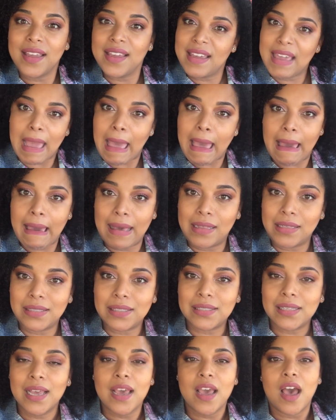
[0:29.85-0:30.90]

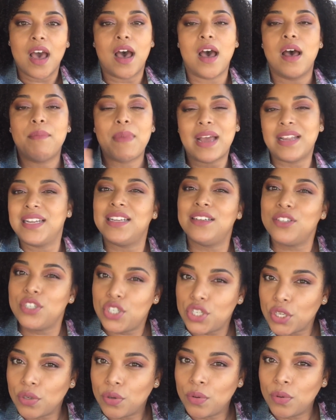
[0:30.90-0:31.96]
Yes, um, I
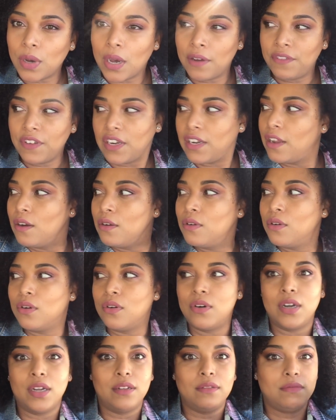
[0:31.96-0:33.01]
didn't do a video
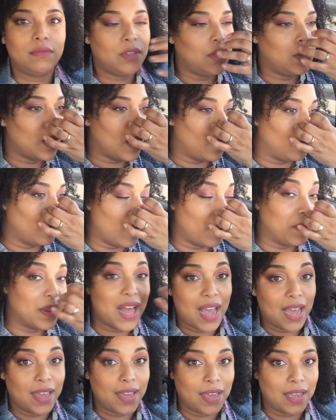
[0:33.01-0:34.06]
on, you know,
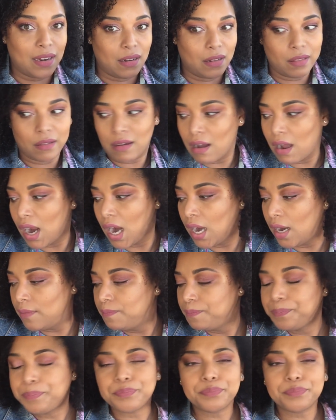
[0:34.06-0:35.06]
applying it in the car.